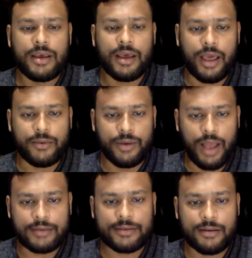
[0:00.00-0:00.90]
And we'll
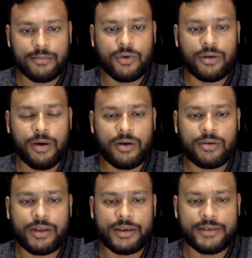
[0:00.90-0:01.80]
ask her more about
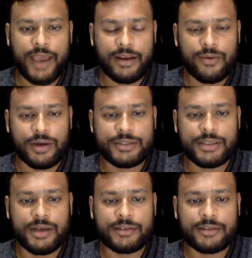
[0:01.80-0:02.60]
exactly what she does.